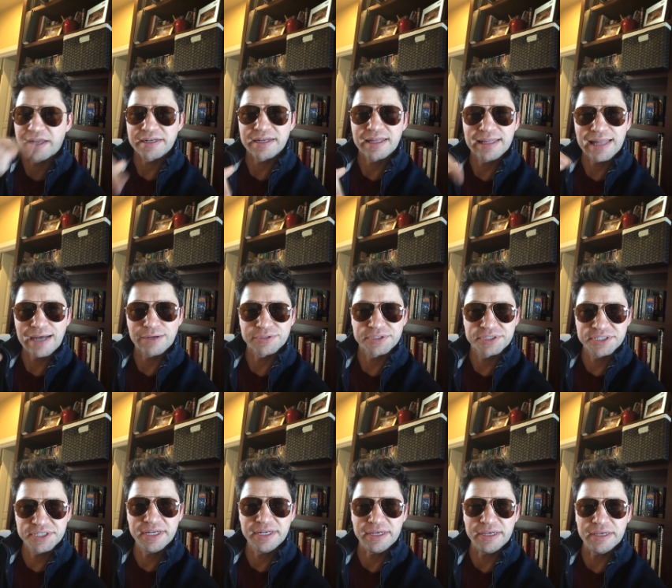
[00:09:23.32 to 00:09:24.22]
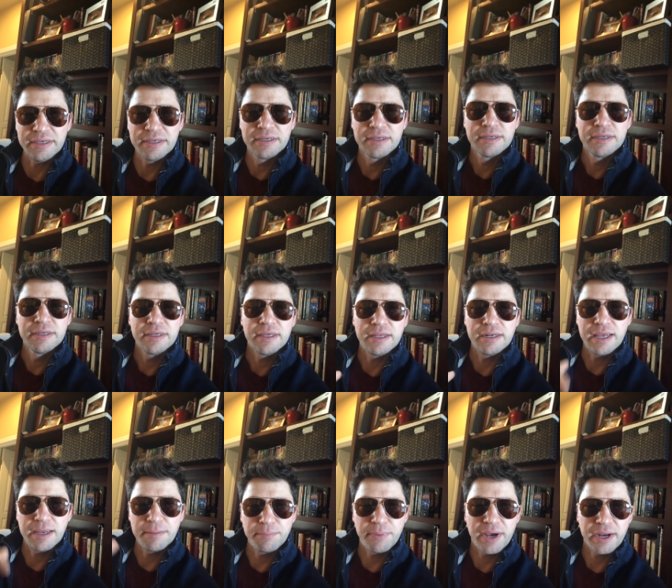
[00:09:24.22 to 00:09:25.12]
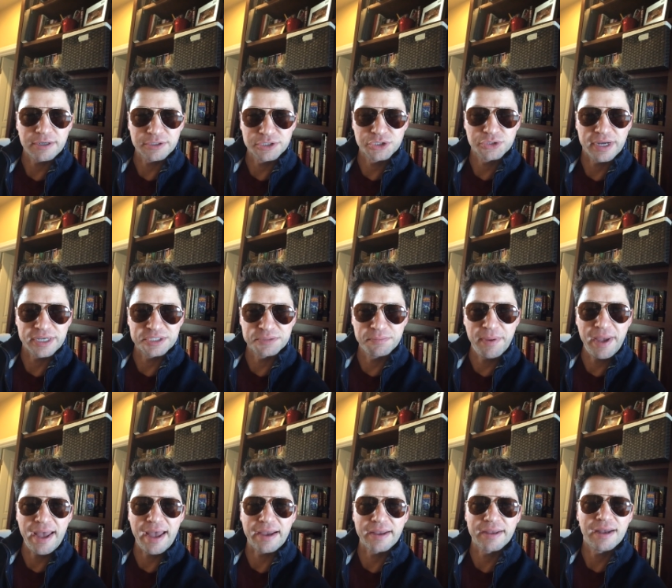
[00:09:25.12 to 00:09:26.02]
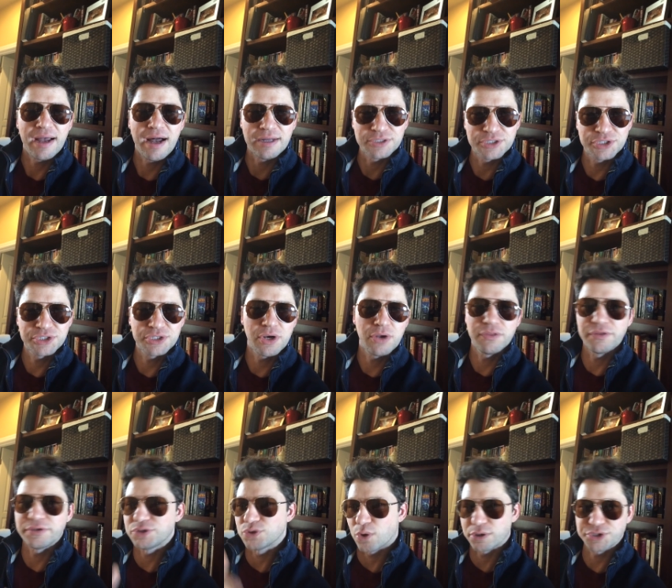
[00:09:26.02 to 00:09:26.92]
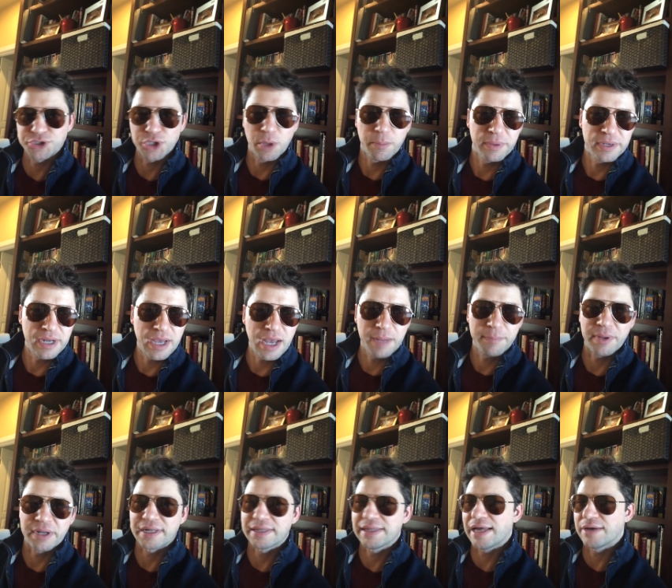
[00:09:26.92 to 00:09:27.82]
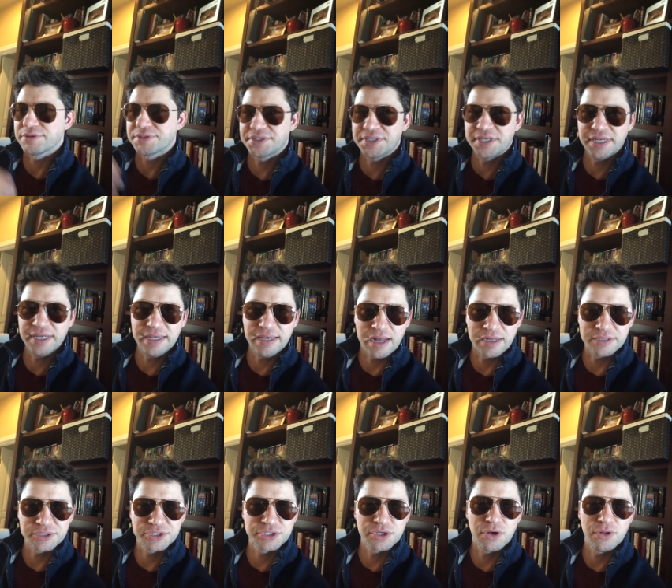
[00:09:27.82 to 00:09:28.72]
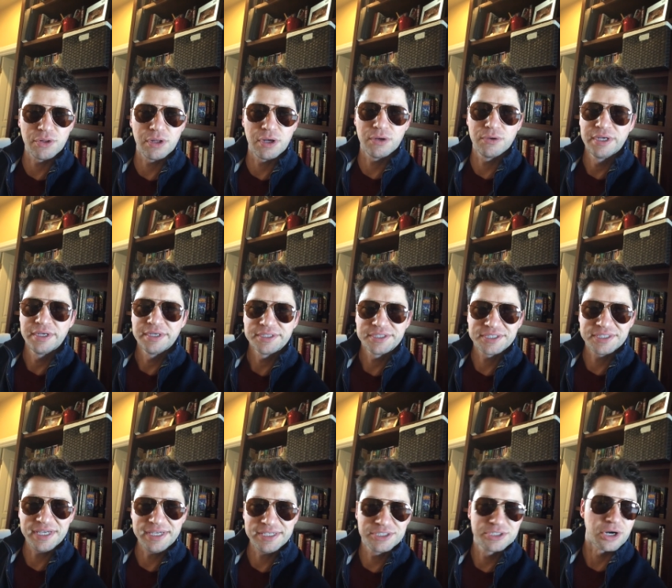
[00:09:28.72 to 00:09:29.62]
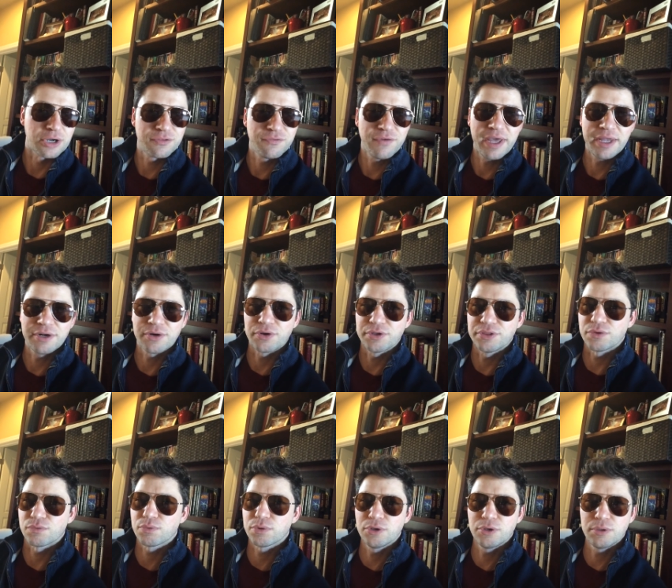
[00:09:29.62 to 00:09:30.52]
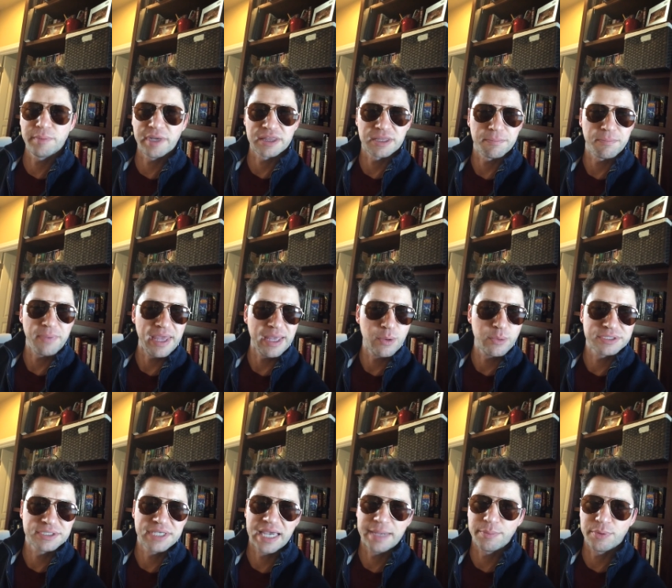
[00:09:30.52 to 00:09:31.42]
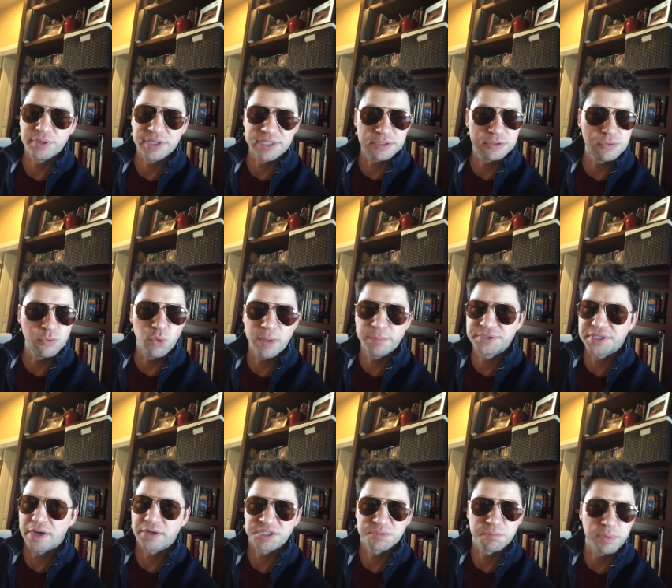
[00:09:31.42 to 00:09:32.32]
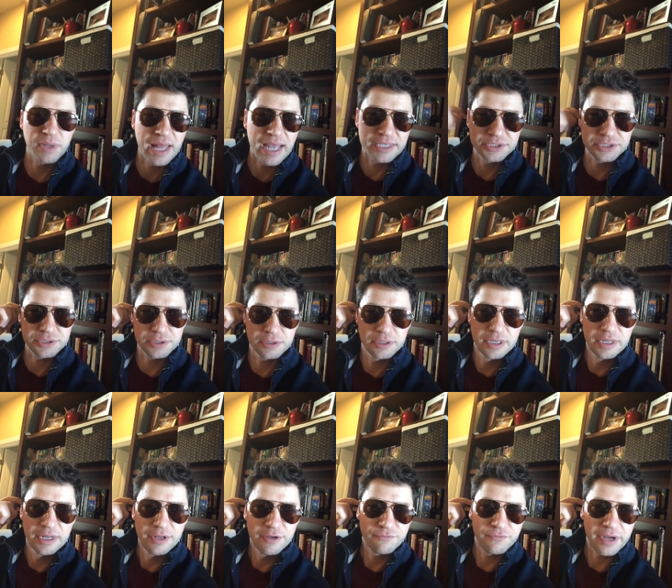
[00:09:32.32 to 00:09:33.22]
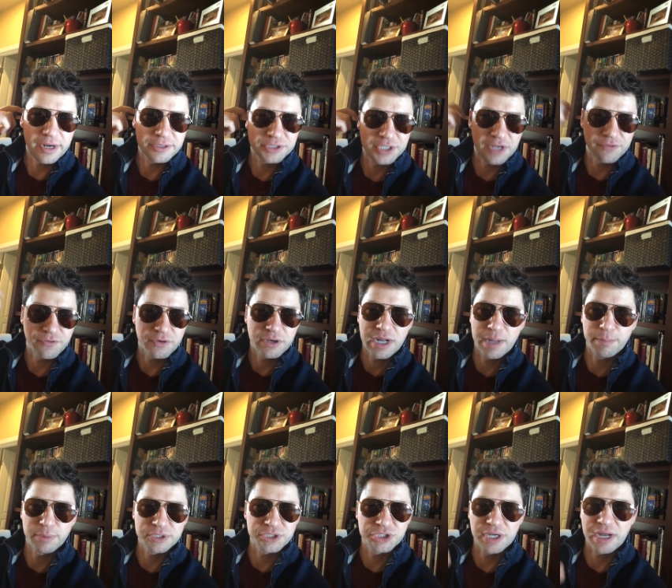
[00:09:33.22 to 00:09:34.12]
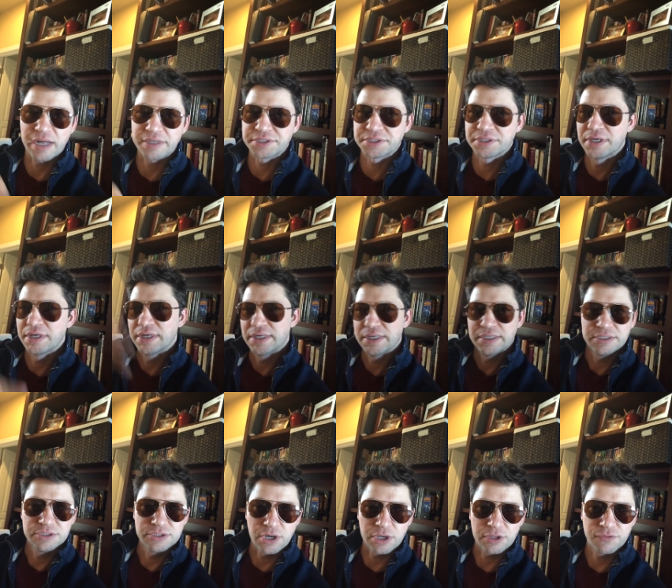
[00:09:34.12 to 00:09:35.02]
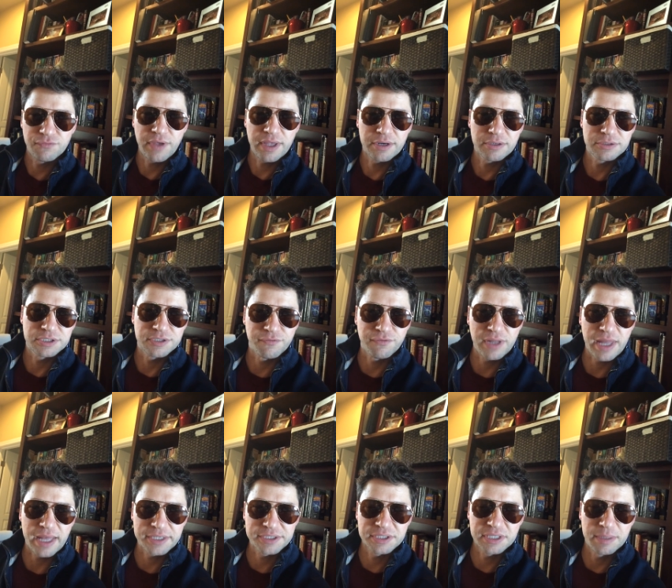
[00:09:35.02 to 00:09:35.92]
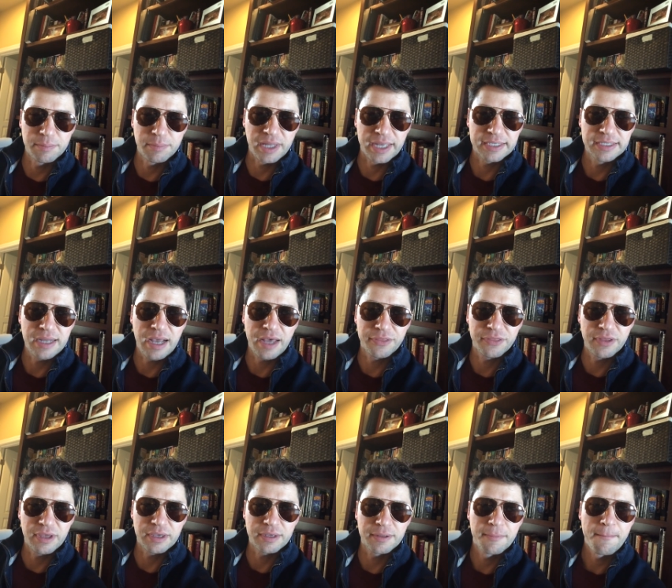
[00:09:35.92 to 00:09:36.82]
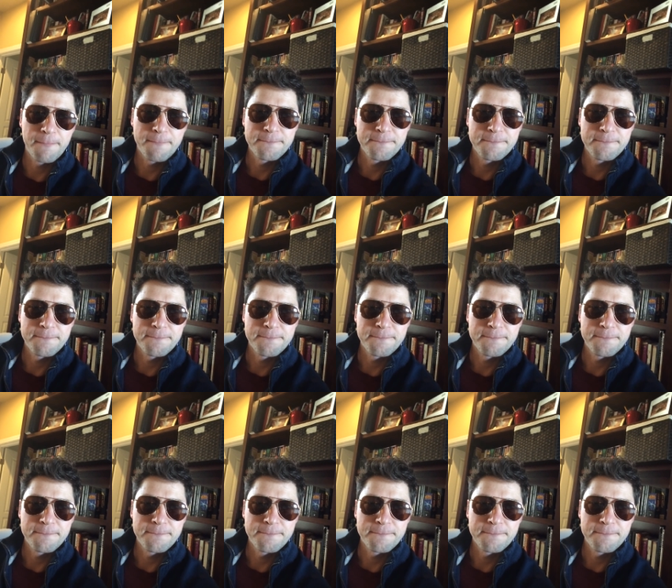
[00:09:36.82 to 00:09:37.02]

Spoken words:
Cloud City in Empire Strikes Back, Han Solo, the doors open up on Cloud City. Han Solo sees Darth Vader in the room at the banquet table. He whips out his blaster, fires off a couple of shots. Darth Vader deflects them like nothing.